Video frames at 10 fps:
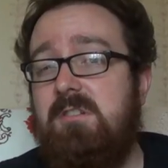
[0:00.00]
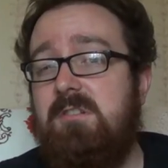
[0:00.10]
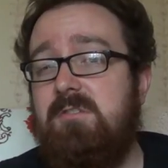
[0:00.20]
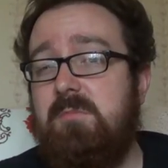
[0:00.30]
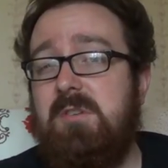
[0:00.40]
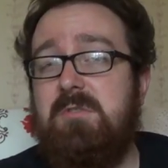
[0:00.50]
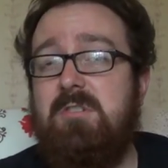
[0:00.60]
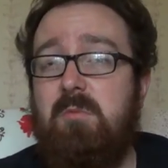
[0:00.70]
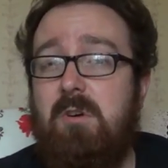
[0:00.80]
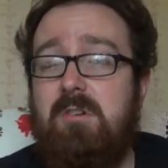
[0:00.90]
sometimes you
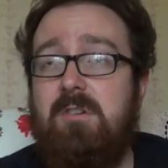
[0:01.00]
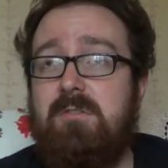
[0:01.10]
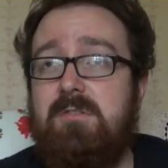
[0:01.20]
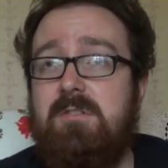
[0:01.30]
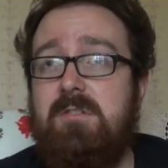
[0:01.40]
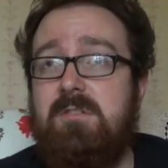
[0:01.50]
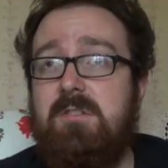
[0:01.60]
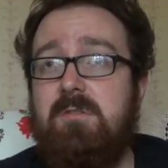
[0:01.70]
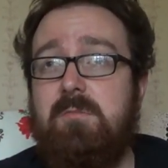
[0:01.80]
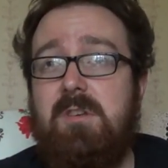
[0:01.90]
don't want consistency.
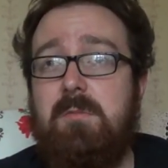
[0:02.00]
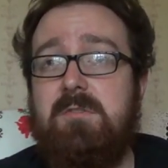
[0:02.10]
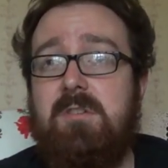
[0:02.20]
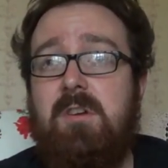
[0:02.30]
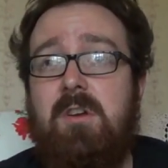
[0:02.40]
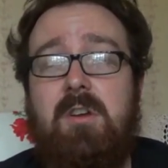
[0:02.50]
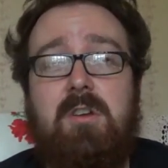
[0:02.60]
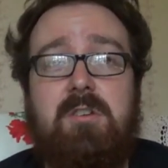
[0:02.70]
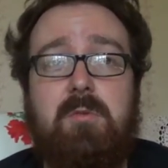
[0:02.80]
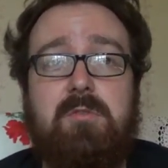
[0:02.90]
Sometimes
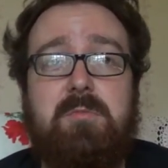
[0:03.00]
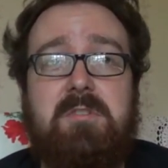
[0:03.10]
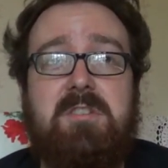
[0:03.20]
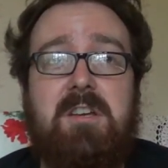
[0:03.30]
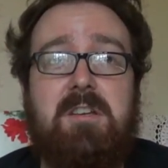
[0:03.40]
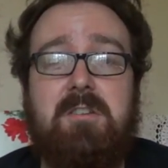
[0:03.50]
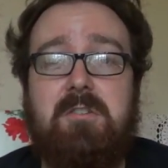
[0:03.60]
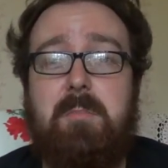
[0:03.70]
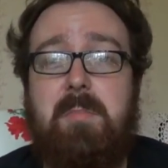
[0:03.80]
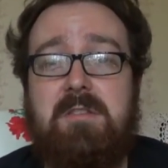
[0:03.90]
you want to be taken on
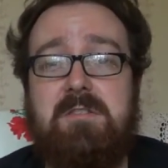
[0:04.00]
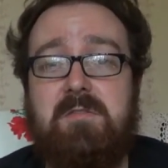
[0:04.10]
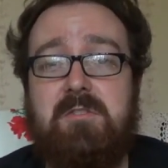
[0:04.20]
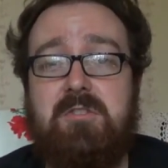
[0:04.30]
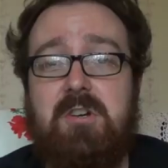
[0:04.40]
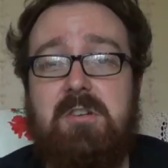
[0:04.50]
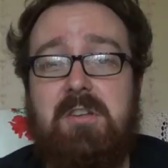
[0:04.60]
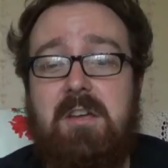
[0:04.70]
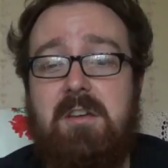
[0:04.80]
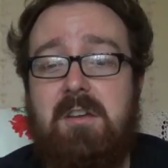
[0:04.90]
a bit of a
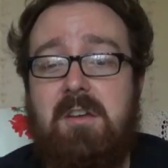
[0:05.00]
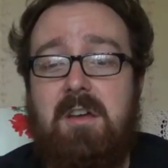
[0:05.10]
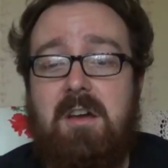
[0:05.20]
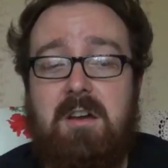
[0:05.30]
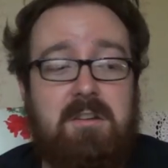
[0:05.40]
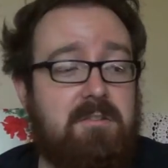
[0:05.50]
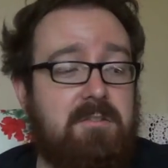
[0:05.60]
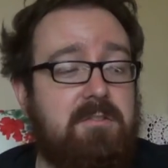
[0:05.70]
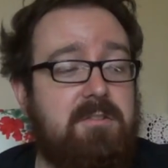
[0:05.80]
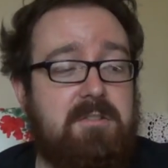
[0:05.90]
journey,
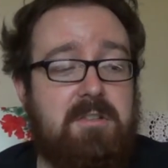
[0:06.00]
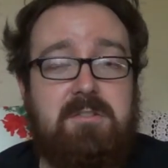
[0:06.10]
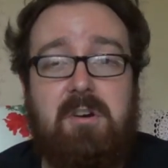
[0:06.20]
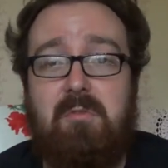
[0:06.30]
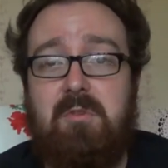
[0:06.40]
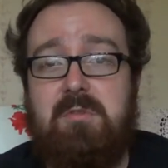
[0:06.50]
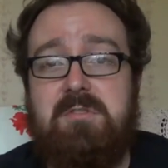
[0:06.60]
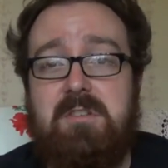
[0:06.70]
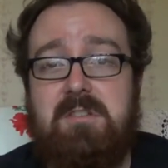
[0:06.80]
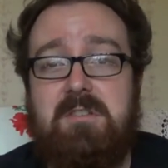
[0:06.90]
and so it's called Route
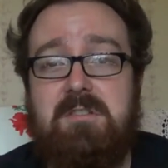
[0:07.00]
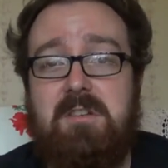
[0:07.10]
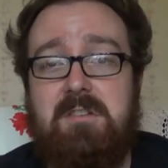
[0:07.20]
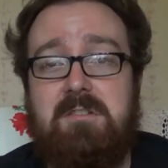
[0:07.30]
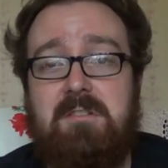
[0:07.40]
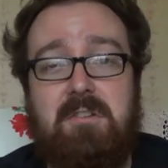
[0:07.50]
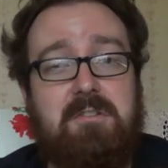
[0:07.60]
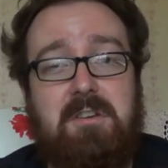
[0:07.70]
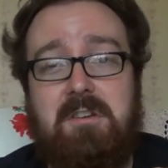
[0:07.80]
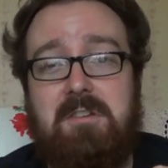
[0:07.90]
66, you're not
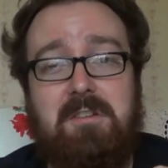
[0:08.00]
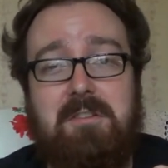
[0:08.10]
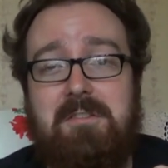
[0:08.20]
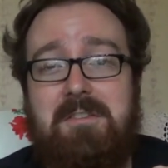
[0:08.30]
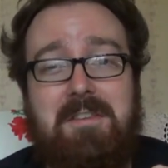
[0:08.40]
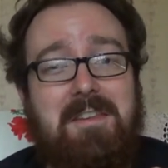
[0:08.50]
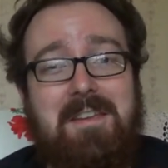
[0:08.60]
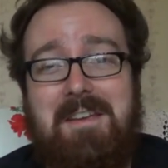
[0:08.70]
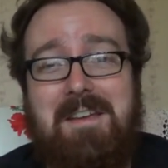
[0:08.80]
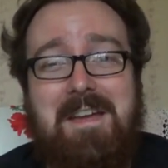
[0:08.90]
taken on
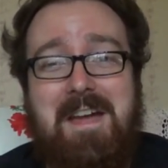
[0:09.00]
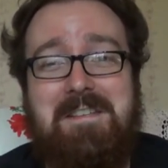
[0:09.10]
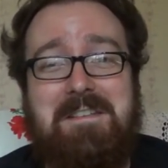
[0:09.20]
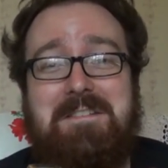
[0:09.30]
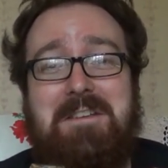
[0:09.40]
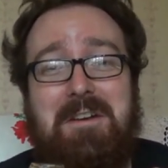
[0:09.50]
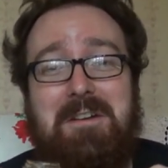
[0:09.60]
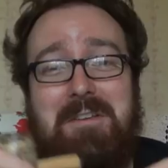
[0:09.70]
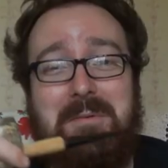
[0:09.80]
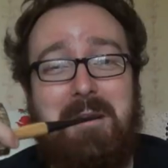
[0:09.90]
any
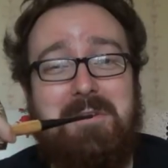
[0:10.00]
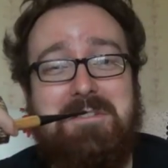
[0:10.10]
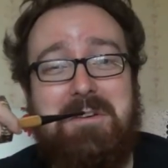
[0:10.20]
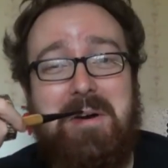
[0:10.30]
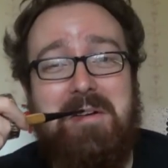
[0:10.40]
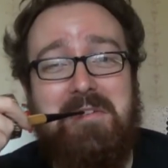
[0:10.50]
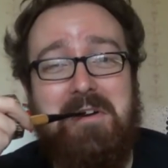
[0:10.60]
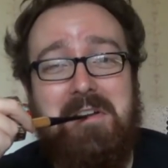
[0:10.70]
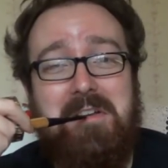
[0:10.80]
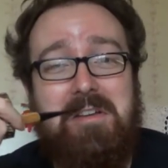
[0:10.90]
journey whatsoever.
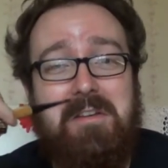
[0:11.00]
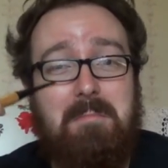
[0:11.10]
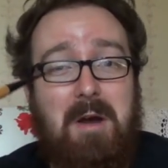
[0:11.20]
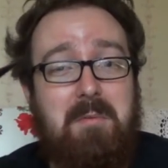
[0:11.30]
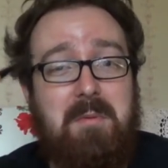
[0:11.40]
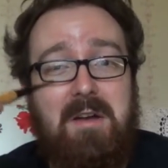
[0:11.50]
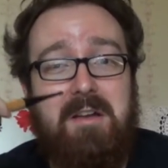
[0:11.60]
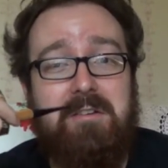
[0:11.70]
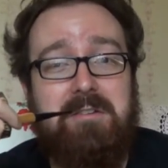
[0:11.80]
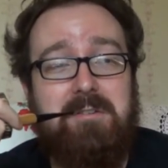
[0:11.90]
Might be
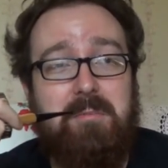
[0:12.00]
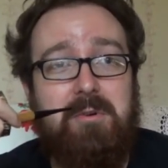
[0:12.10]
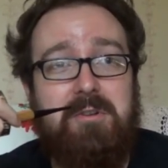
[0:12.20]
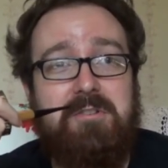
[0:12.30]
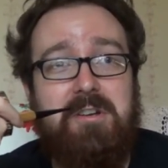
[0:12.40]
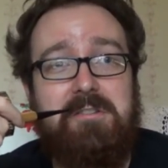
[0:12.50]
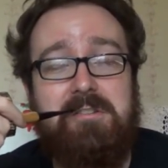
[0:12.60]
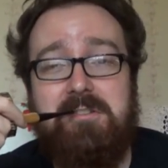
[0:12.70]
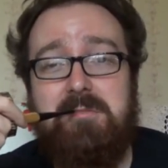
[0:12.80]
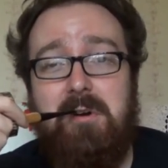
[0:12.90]
better appreciated in
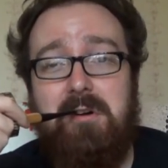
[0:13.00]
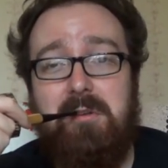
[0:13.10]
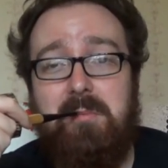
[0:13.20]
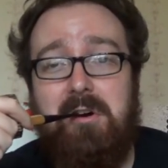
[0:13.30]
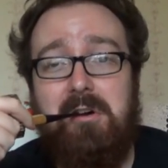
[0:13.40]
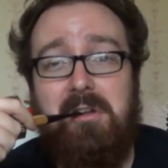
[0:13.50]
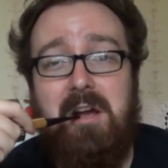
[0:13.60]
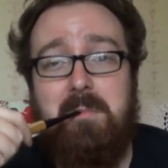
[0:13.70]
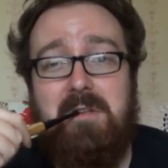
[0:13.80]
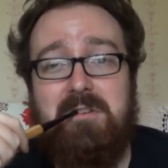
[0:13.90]
a smaller bowl,
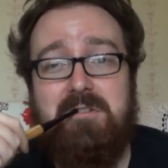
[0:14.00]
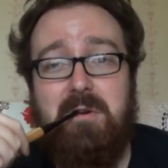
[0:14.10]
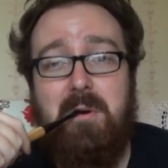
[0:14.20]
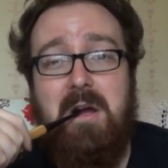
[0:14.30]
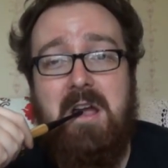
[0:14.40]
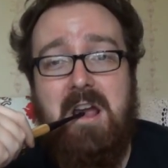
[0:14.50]
I'm not sure.